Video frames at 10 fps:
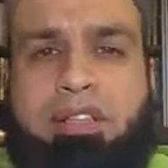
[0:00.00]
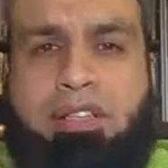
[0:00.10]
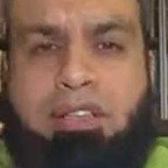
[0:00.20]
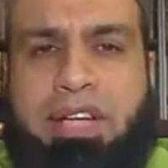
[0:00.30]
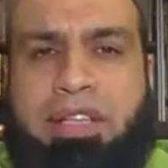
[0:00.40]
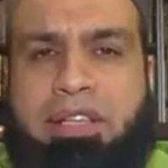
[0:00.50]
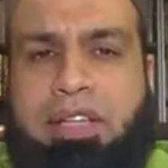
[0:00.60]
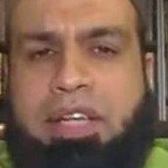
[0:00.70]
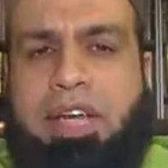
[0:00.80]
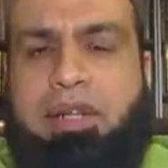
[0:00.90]
radiallahu anhu.
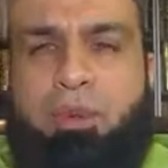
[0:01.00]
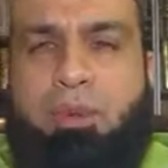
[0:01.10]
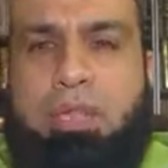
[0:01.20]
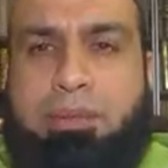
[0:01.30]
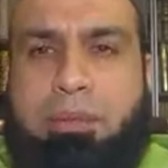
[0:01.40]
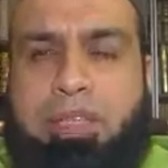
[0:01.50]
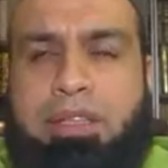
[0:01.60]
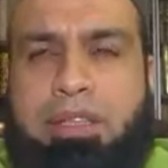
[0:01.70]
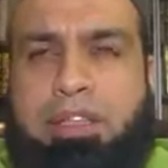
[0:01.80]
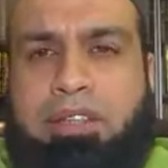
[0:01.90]
And who is Abu
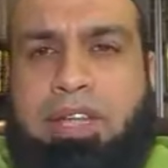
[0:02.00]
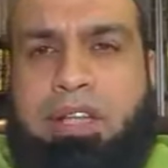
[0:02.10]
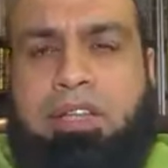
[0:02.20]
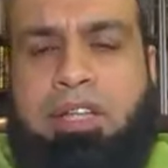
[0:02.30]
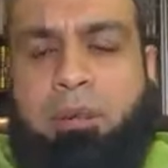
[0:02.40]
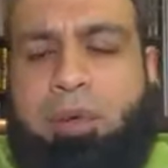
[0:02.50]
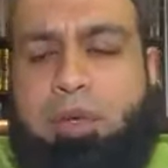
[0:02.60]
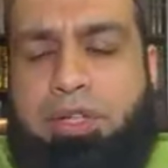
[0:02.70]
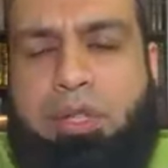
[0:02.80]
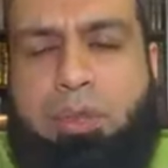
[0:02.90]
Bakr radiallahu anhu?
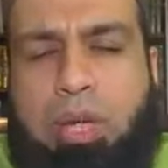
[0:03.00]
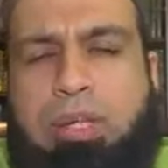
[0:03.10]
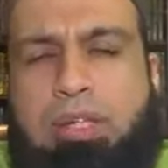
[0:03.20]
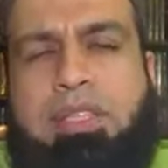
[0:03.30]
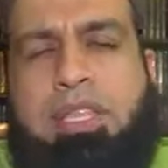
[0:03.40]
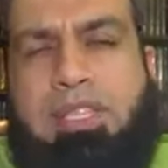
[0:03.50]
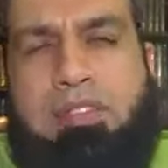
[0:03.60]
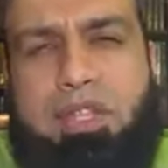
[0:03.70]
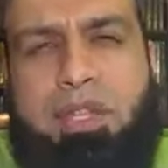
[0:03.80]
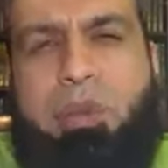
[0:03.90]
One of the greatest
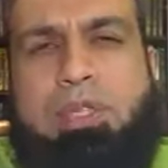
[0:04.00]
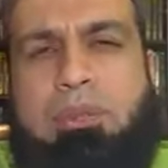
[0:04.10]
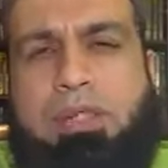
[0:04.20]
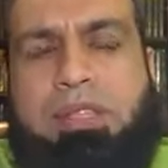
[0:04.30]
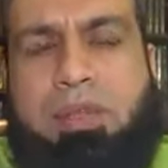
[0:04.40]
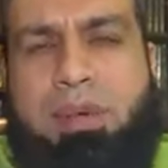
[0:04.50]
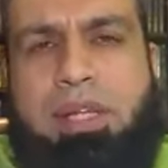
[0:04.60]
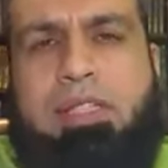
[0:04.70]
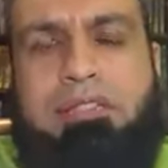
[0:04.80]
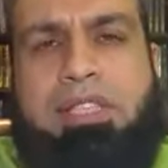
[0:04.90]
individuals amongst the
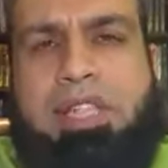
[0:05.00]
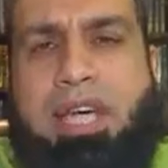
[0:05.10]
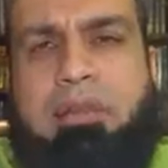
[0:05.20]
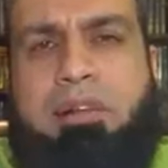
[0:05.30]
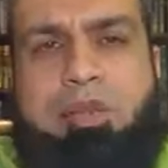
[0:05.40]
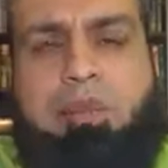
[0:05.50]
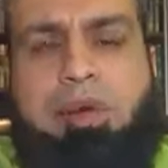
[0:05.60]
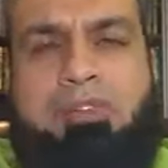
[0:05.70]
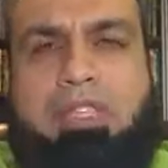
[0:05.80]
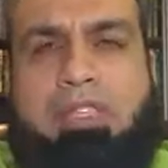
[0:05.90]
greatest of the Sahaba of the
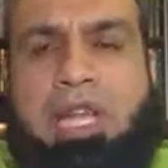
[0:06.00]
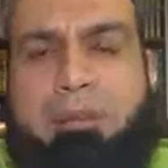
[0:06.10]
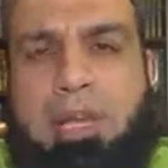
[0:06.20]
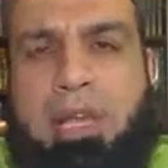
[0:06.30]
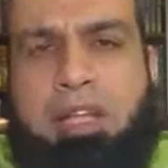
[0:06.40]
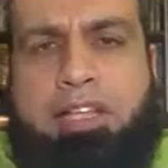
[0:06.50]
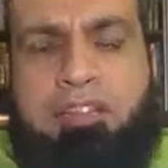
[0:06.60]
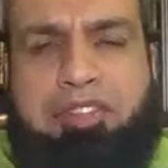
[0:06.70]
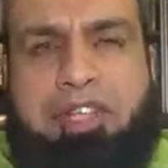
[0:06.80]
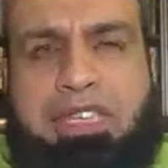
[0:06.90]
Prophet sallallahu alaihi wasallam, the
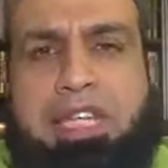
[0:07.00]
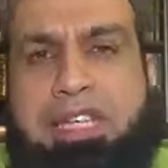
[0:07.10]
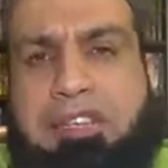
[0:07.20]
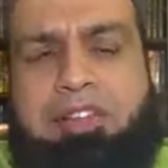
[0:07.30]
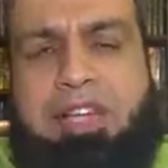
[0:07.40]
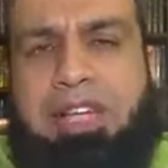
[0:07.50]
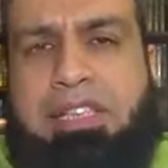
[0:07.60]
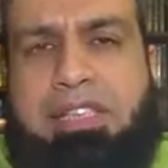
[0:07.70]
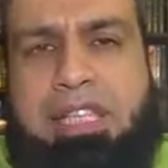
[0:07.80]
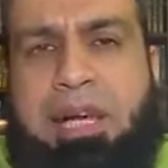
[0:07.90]
first Khalifa in
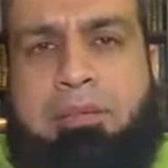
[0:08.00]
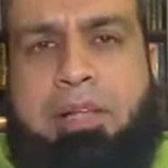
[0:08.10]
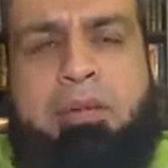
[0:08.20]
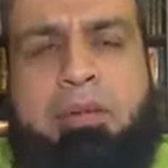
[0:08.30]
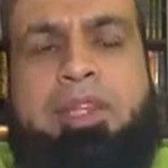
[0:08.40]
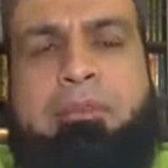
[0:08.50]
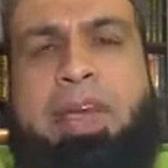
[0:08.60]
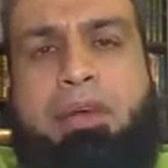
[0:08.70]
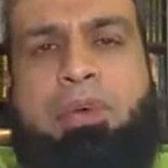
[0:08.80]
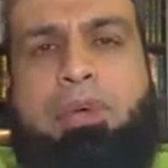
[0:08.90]
Islam, the
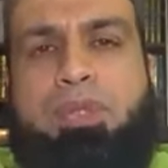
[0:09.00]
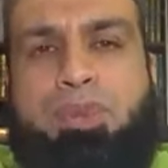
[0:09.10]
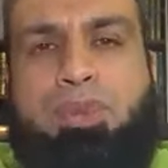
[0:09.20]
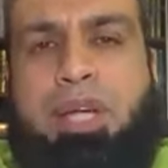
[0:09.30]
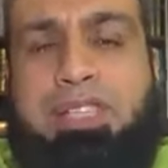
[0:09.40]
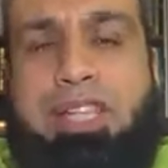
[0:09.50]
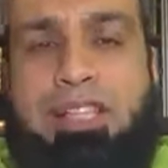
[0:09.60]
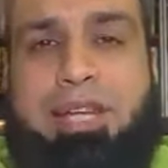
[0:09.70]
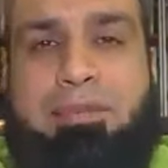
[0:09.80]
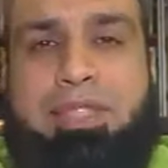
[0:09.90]
man who Rasulullah sallallahu
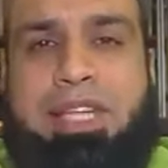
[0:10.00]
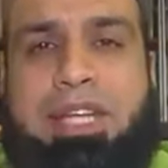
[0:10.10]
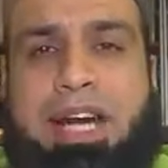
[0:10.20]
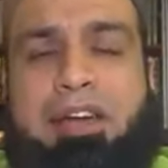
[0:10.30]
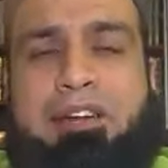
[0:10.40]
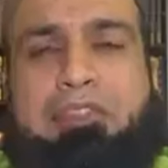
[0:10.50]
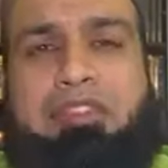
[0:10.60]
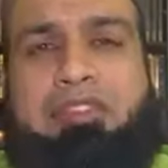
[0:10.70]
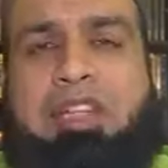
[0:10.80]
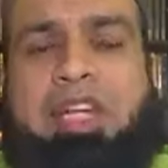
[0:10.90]
alaihi wasallam said, I have
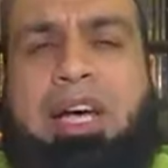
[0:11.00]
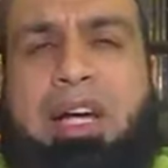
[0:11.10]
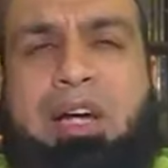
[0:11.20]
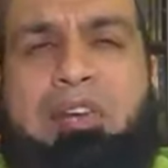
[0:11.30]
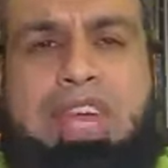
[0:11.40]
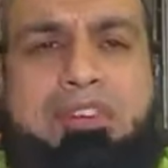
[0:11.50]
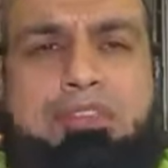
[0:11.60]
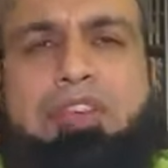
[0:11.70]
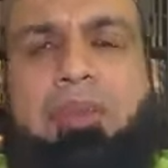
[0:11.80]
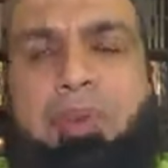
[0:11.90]
fulfilled the haqq of
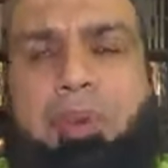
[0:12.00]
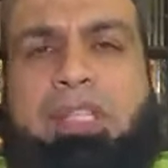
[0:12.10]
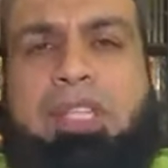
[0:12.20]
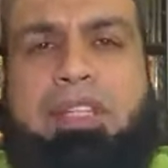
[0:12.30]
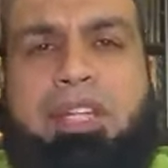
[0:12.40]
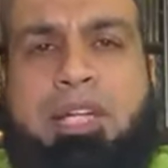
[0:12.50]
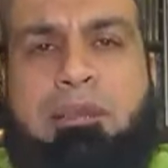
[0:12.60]
every person,